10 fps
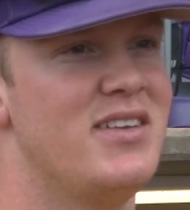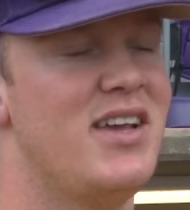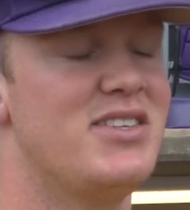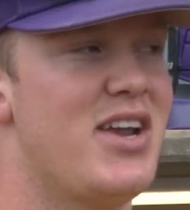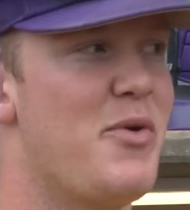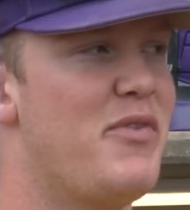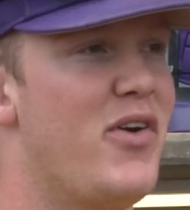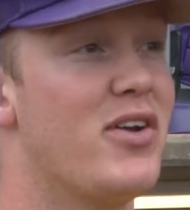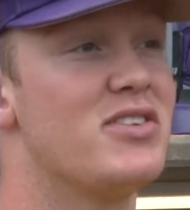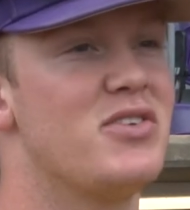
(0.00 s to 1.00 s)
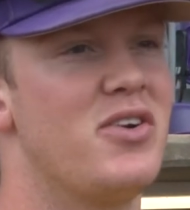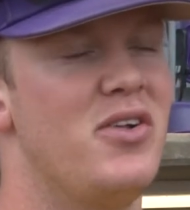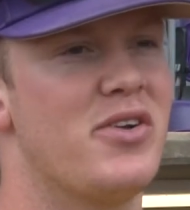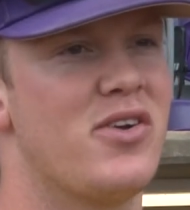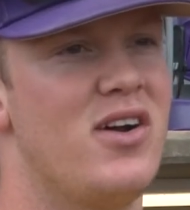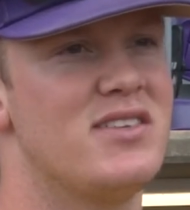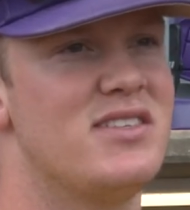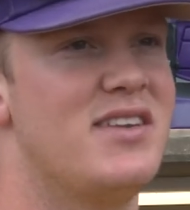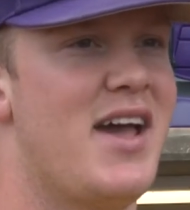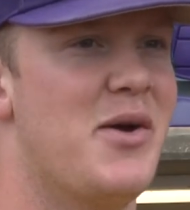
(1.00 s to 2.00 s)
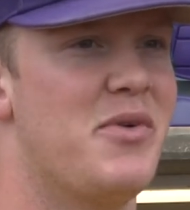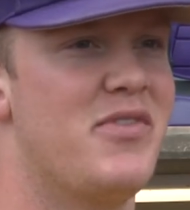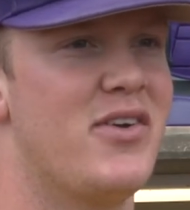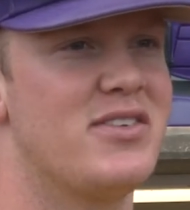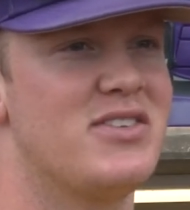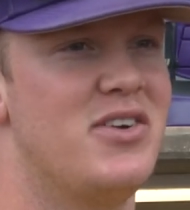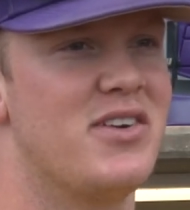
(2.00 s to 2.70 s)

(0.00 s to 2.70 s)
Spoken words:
yesterday we focused on Holy Cross and now we're focusing